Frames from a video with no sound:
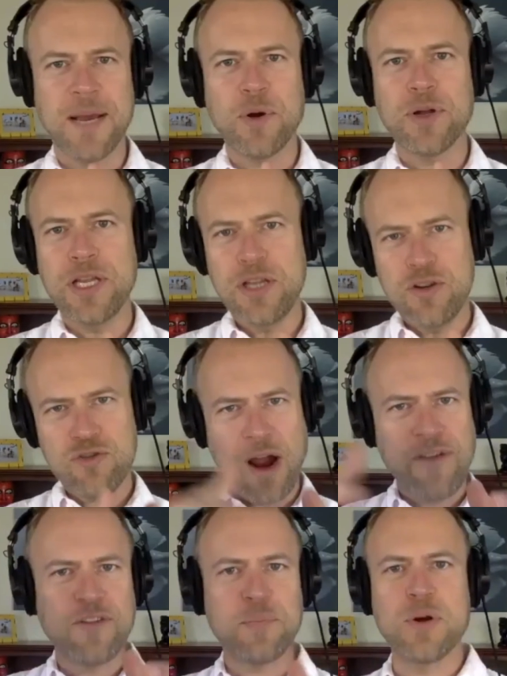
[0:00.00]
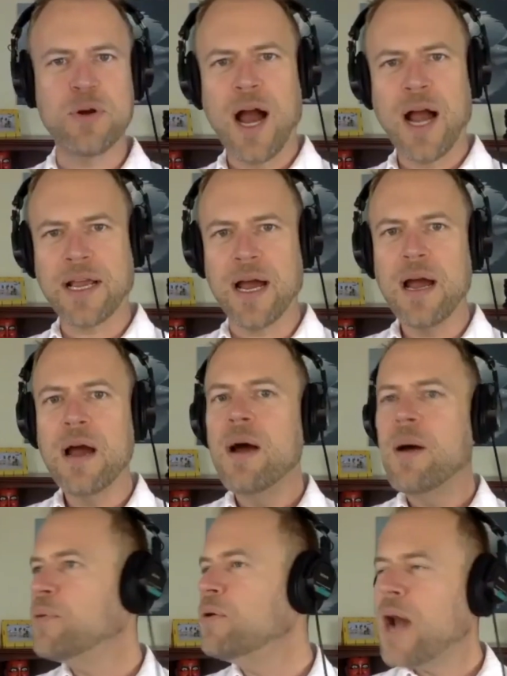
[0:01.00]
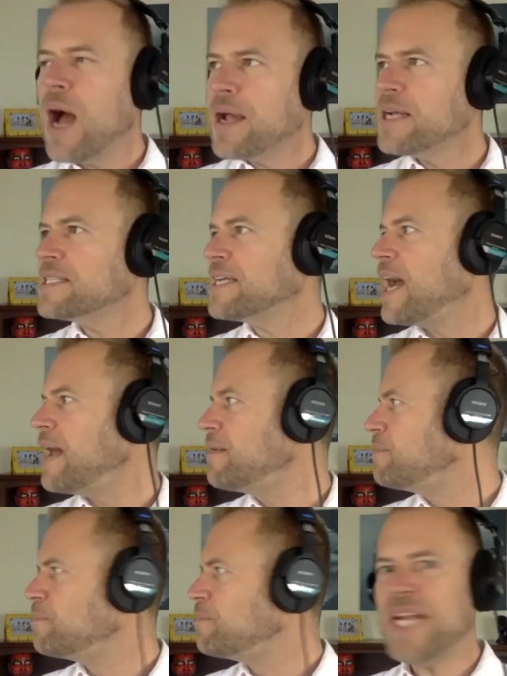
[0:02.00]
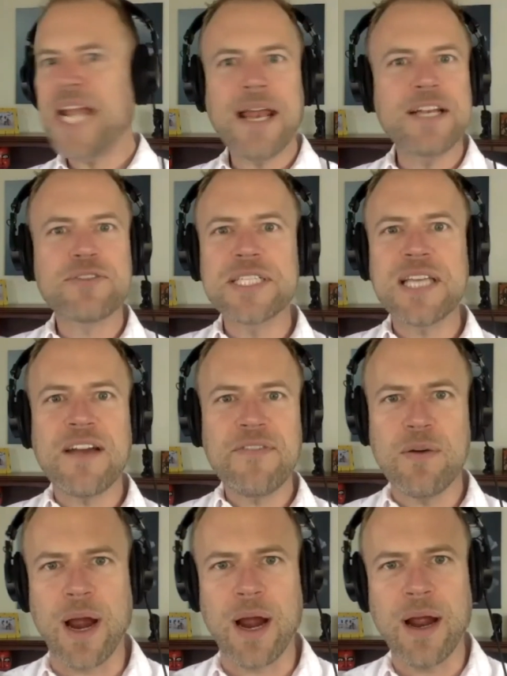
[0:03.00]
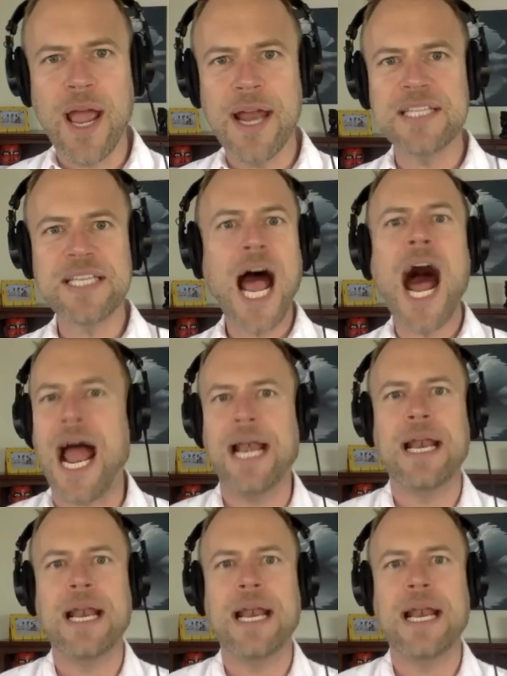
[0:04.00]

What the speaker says: and then you drive to Punakha. Punakha's got banana trees everywhere, and it's hot.